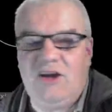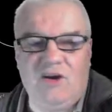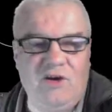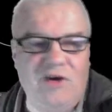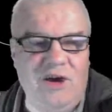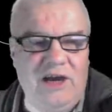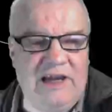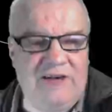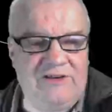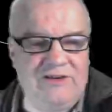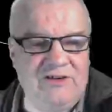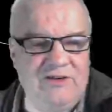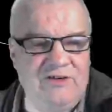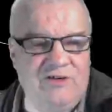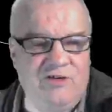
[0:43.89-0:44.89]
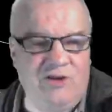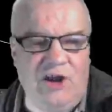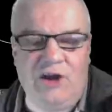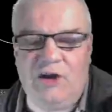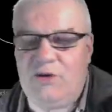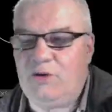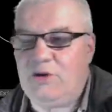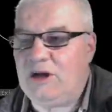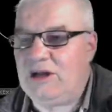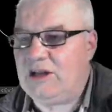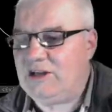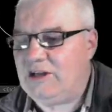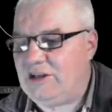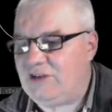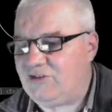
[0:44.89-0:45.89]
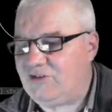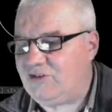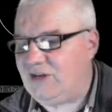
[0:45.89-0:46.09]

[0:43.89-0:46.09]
Alright, so let's